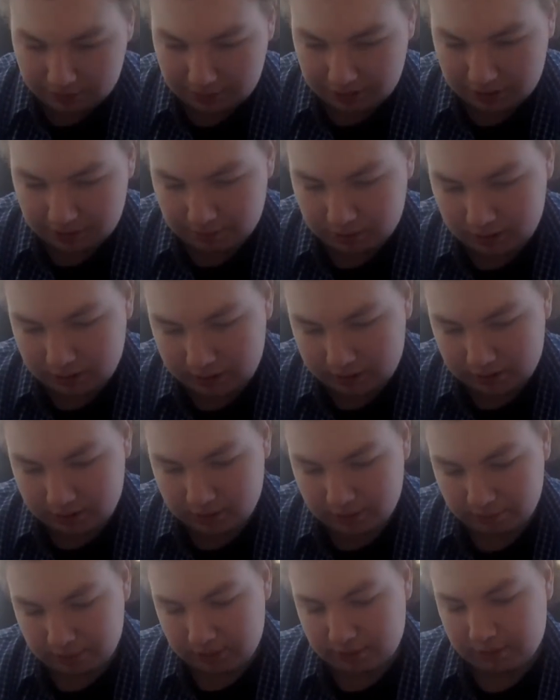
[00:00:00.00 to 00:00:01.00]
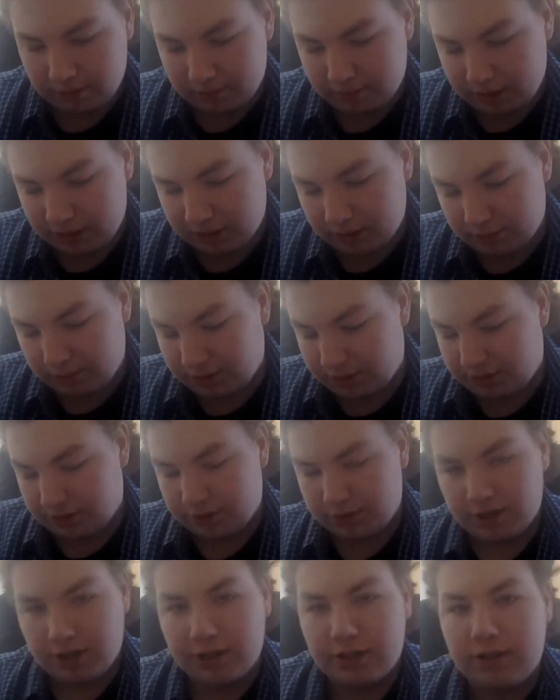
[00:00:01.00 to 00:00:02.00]
Plus, the bit about my animations
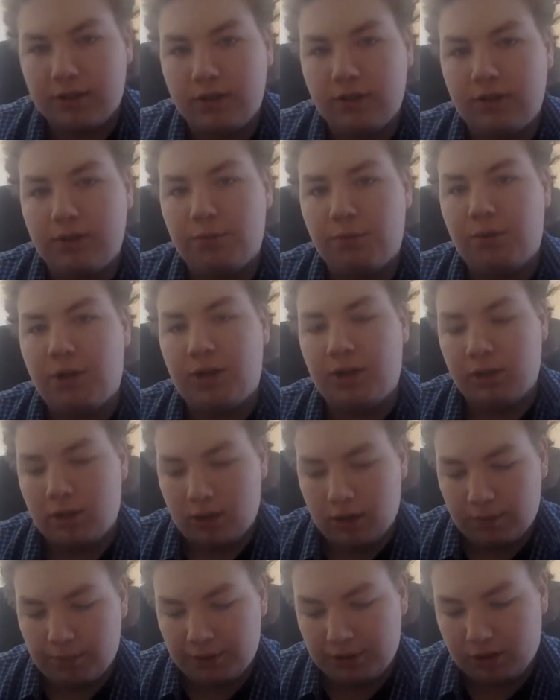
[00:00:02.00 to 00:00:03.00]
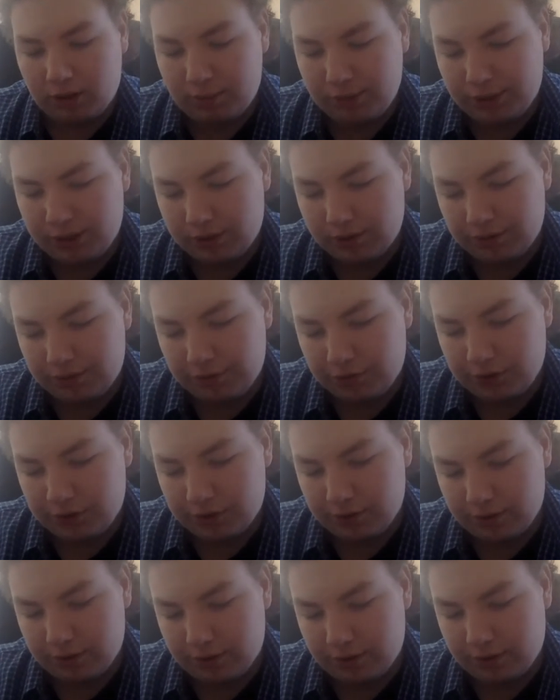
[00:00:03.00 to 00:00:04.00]
taking a little while, they're commenting on the
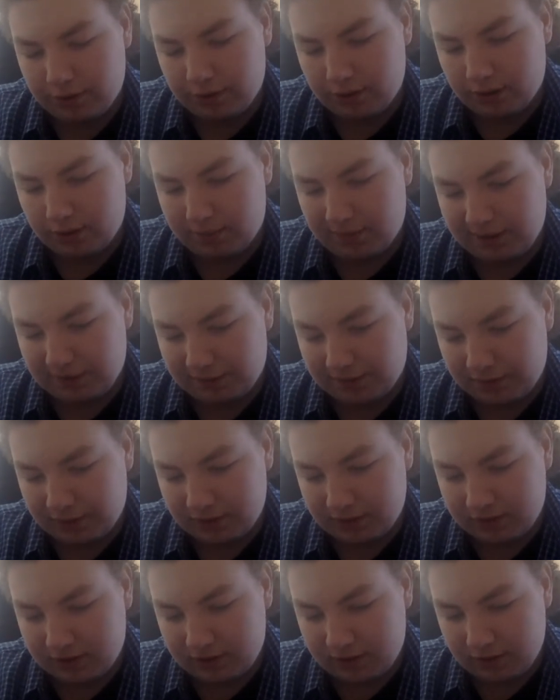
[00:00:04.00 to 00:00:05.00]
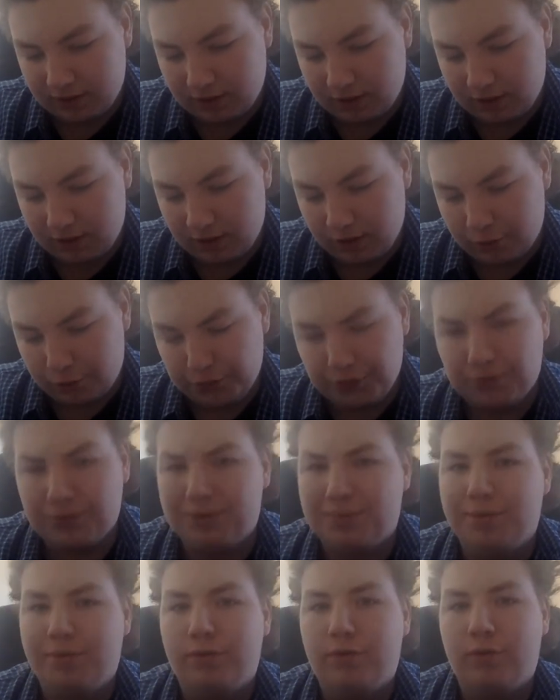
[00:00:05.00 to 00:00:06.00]
video that I made first, which was
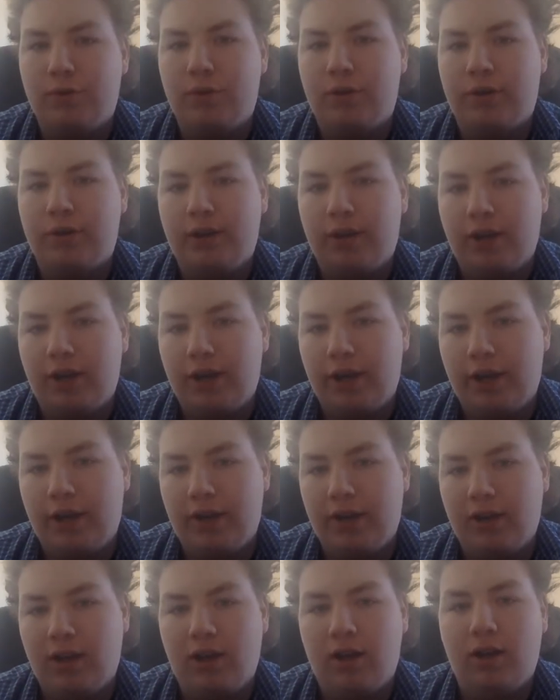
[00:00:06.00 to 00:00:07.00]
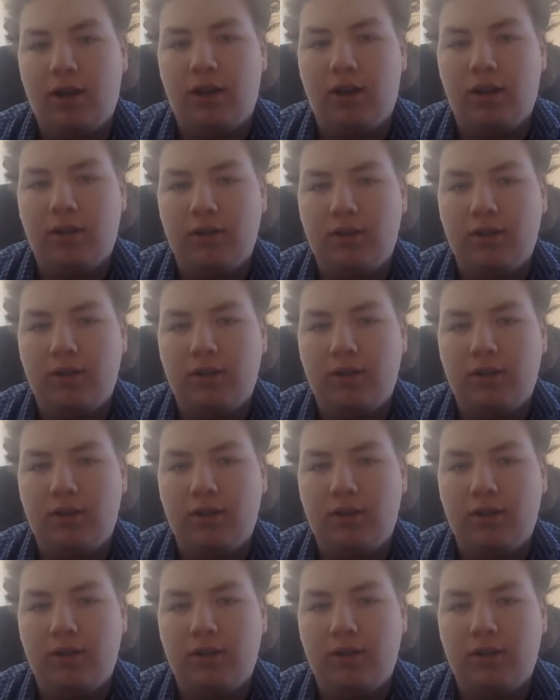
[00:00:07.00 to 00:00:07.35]
before I